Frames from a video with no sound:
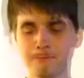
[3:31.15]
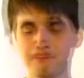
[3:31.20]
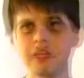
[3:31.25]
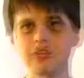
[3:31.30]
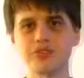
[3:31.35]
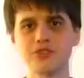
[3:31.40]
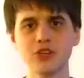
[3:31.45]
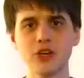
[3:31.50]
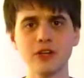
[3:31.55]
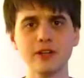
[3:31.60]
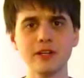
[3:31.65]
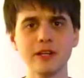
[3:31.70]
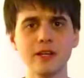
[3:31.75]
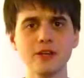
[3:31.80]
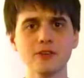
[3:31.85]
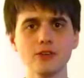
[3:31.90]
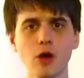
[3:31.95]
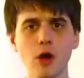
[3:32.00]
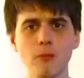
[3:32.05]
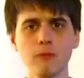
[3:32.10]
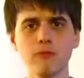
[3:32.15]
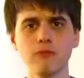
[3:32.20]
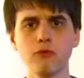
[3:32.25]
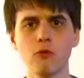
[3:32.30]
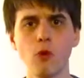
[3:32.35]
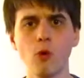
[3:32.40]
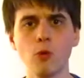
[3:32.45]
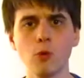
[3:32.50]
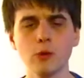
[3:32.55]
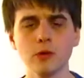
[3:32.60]
It certainly is hop
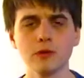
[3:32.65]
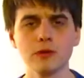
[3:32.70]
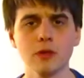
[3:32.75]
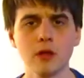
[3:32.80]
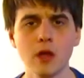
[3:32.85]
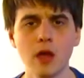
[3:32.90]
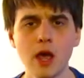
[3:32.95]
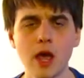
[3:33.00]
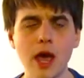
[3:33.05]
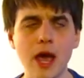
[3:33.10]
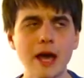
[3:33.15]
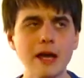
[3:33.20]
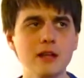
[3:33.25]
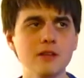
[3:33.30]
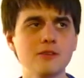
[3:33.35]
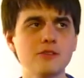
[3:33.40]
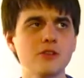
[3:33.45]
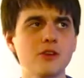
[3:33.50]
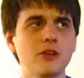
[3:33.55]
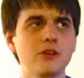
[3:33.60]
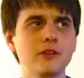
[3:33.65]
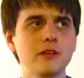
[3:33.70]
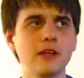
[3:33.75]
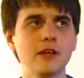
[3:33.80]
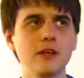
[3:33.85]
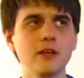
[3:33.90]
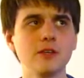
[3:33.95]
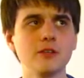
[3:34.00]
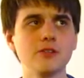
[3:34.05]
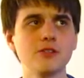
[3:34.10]
forward, and it
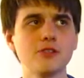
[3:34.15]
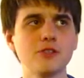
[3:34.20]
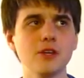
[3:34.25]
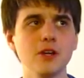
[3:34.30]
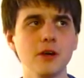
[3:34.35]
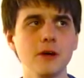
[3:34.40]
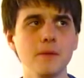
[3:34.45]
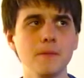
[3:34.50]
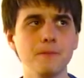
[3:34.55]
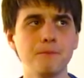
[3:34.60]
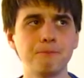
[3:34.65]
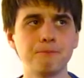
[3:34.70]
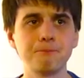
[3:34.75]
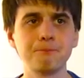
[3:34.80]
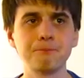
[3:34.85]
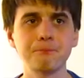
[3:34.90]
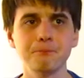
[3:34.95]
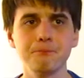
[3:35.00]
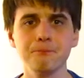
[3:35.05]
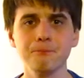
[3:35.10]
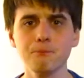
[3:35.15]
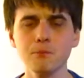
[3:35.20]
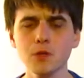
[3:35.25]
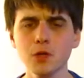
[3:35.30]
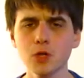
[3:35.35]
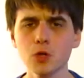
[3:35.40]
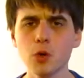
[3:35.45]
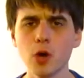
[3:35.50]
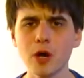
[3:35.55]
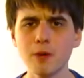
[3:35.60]
certainly is
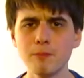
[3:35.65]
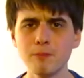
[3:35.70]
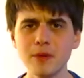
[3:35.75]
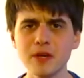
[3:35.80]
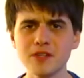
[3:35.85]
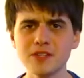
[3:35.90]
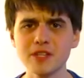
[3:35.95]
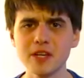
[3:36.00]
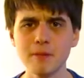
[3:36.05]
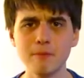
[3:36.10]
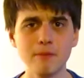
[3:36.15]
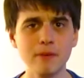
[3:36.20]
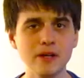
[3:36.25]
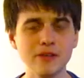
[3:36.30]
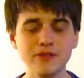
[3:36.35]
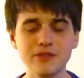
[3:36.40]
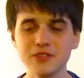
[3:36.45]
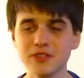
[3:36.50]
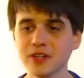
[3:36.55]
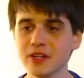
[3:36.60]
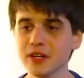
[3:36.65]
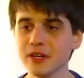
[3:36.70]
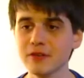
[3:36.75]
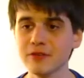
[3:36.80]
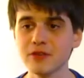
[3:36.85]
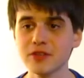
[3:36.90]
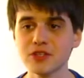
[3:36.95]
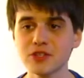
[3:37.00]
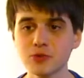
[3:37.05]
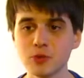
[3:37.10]
quite bitter, but
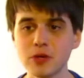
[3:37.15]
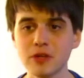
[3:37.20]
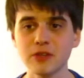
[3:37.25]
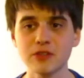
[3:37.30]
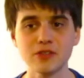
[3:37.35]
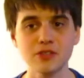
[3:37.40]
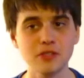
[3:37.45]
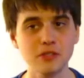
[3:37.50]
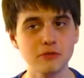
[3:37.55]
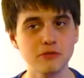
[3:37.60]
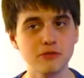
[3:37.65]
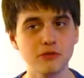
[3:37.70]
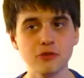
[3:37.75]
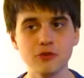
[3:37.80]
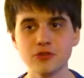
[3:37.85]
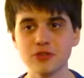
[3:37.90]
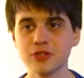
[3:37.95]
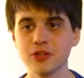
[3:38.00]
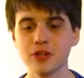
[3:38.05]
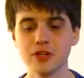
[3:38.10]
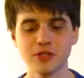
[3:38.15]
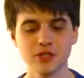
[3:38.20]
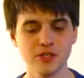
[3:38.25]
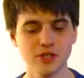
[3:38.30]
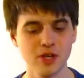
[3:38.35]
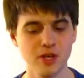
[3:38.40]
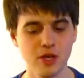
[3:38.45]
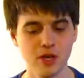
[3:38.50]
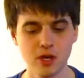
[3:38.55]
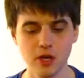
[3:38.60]
the sweetness and the
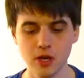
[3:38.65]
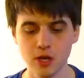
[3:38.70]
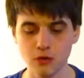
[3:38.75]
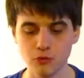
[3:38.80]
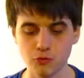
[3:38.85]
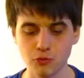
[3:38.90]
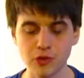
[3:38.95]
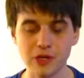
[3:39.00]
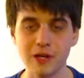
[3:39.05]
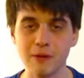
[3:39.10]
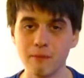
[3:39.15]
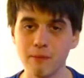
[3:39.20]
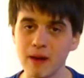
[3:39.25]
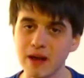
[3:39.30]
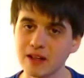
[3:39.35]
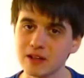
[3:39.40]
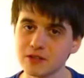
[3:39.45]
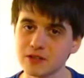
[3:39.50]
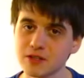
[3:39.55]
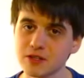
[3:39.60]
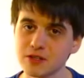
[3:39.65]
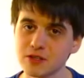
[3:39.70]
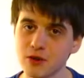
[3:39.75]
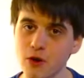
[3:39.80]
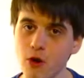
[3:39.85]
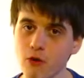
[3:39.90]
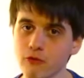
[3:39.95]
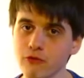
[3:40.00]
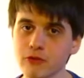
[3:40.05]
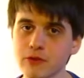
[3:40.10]
fruitiness really balances it
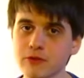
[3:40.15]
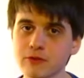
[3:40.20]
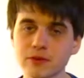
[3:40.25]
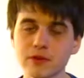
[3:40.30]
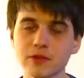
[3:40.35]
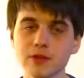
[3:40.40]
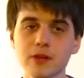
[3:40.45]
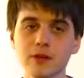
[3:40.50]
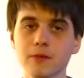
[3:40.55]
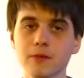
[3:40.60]
off, and